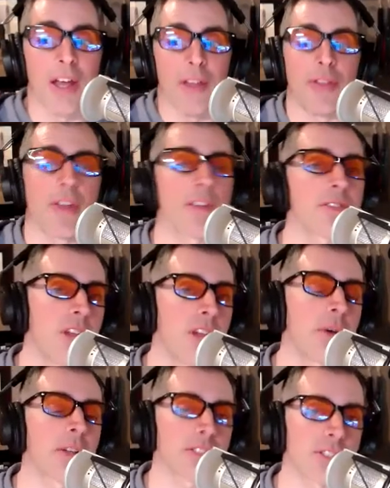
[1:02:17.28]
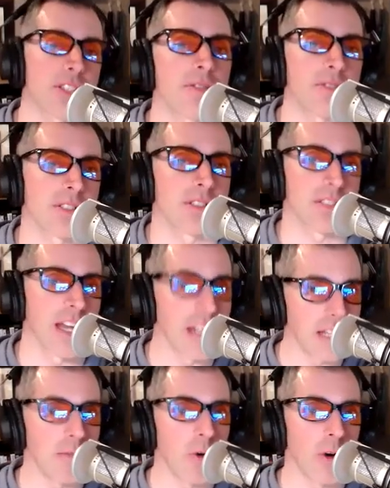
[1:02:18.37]
There's no excuses
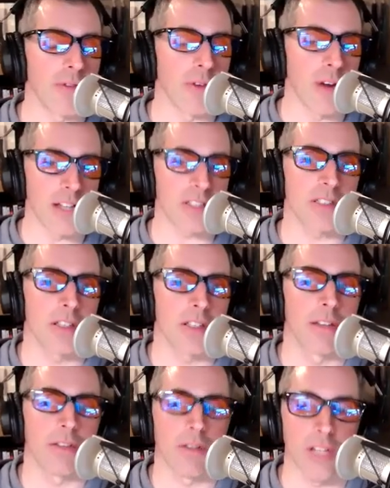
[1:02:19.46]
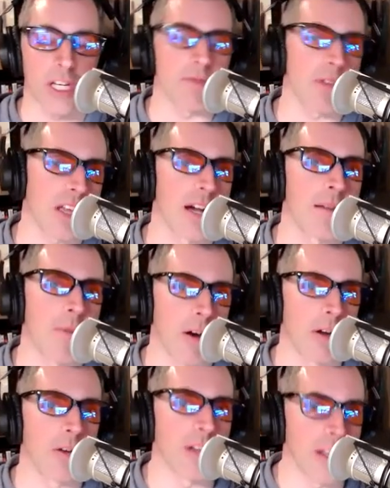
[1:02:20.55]
anymore for us to literally become our
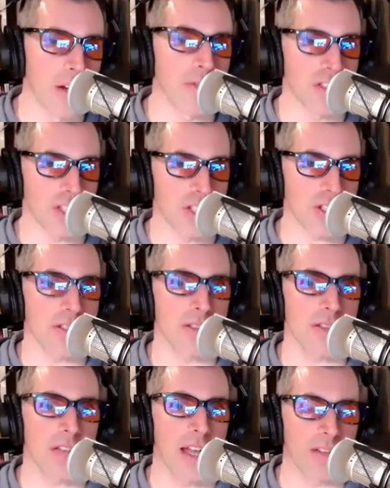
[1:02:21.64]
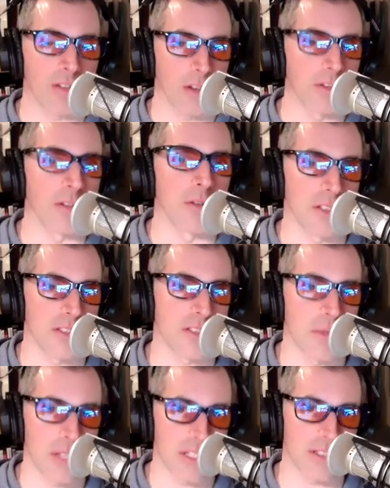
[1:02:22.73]
own inner physicians and start doing
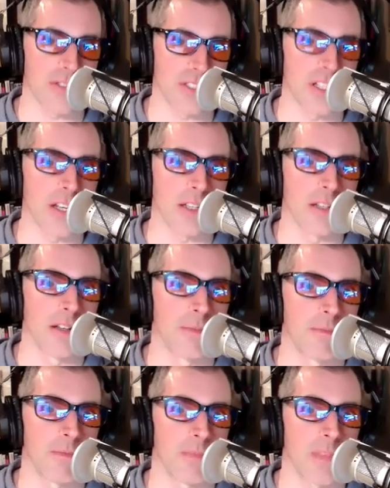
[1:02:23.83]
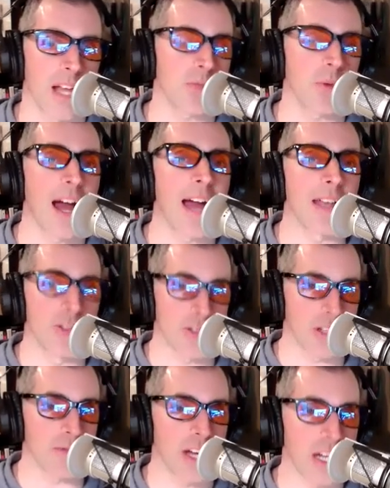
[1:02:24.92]
some of the self-study. Mm-hmm. That's what I
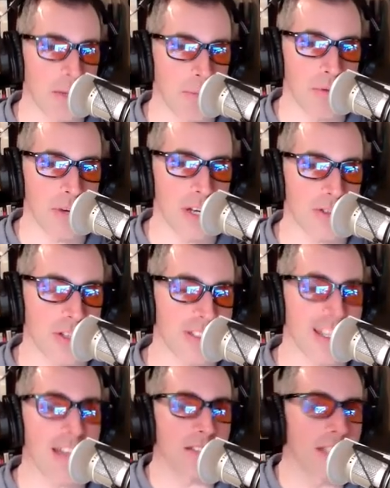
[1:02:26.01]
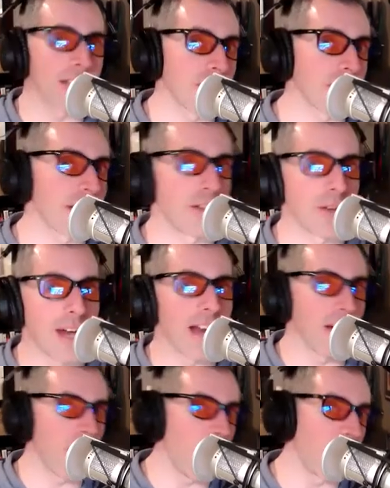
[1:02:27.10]
usually am trying to preach. It sounds like you're, you and I
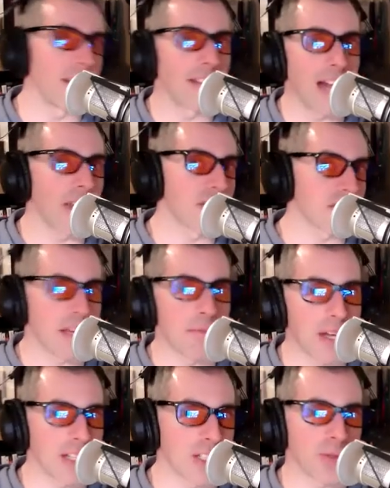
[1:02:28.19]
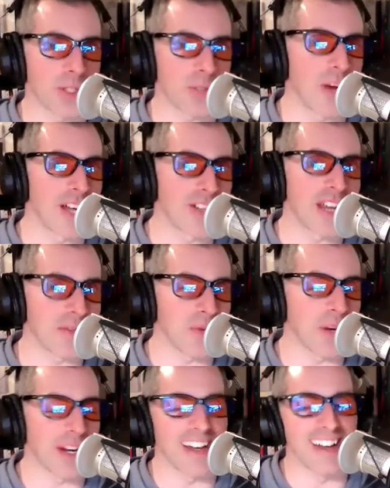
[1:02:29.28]
are on a lot of the same pages, which is why James
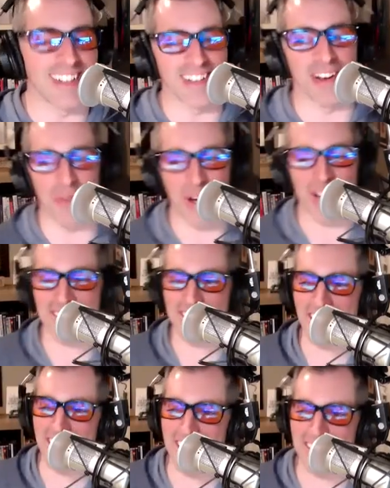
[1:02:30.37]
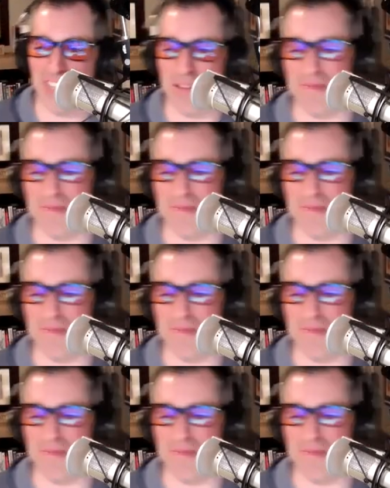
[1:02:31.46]
wanted us, wanted us to connect up.